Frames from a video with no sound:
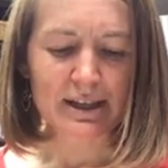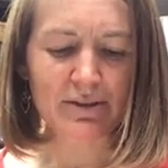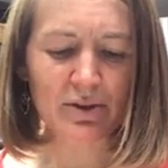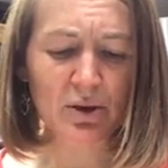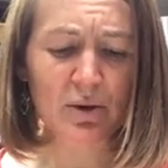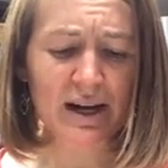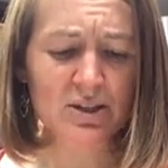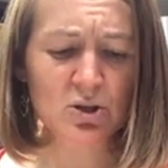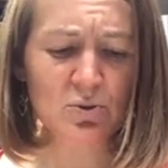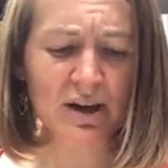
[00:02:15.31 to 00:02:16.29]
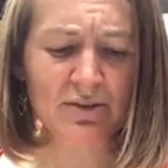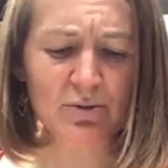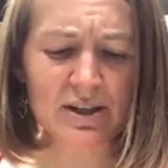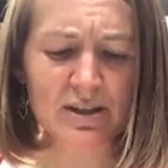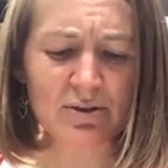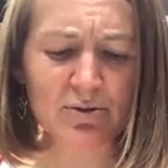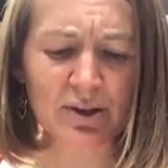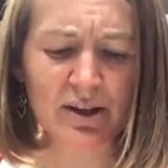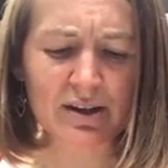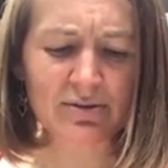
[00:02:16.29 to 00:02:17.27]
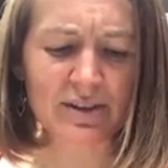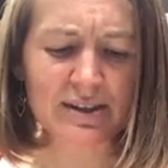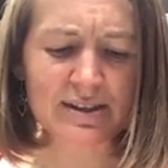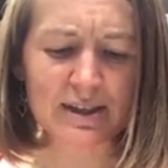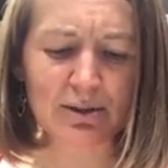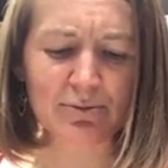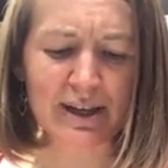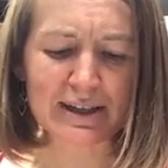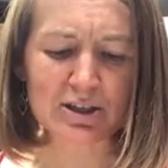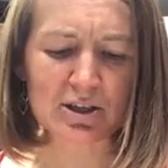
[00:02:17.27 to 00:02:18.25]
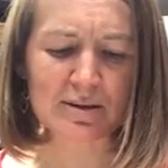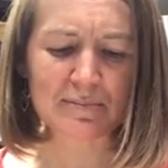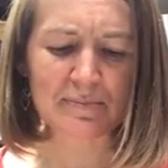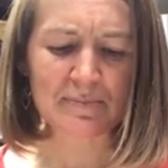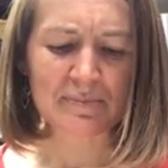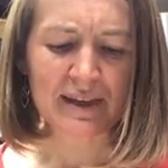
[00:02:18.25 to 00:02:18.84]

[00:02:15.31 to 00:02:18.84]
even though I too have reason for confidence in the flesh.